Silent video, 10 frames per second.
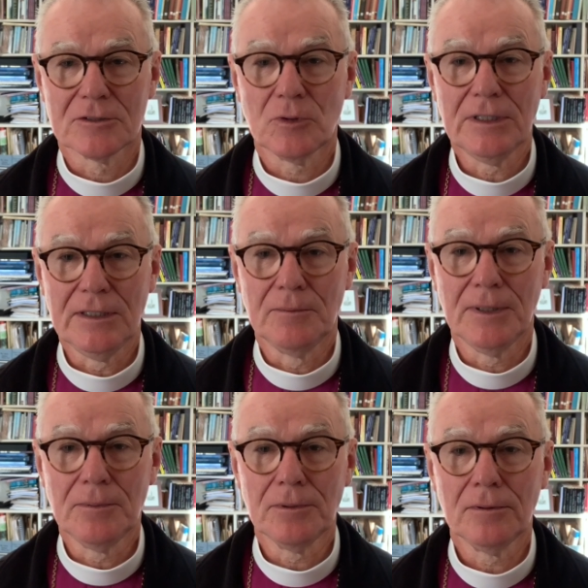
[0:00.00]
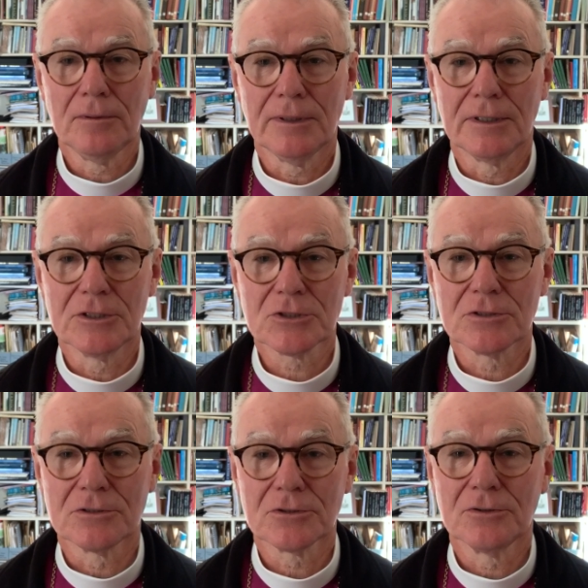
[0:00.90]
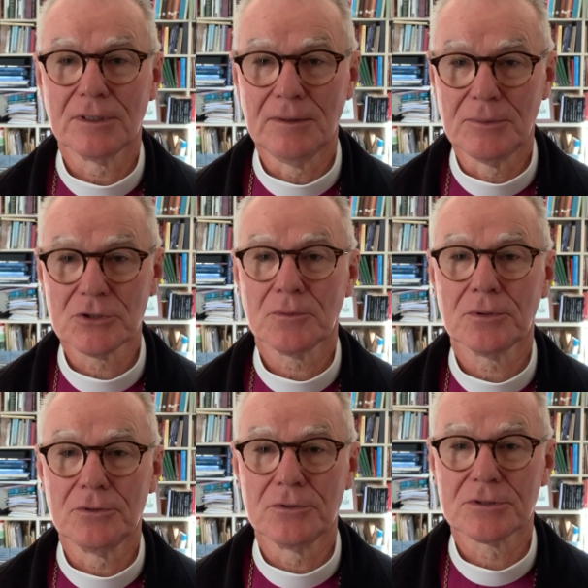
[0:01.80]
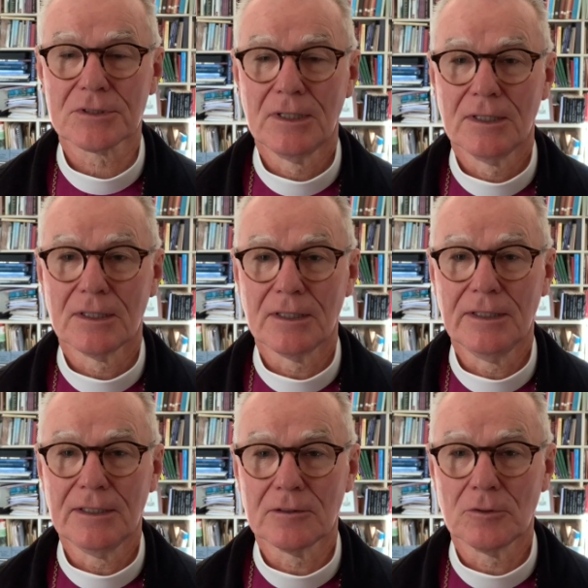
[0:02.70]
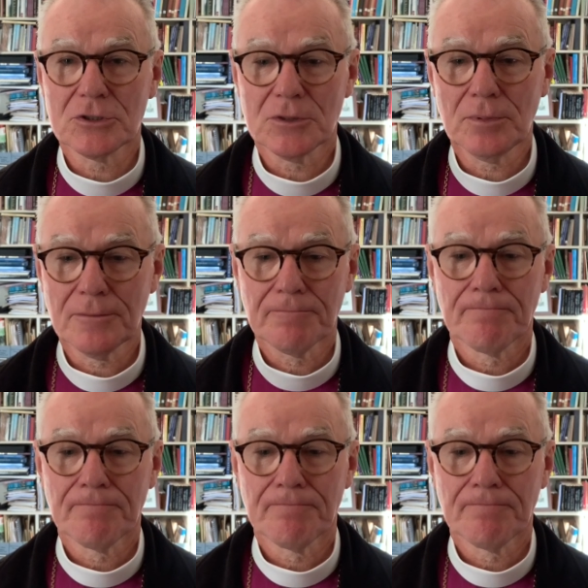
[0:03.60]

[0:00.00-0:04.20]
20 people, in addition to the bishop who's leading the worship,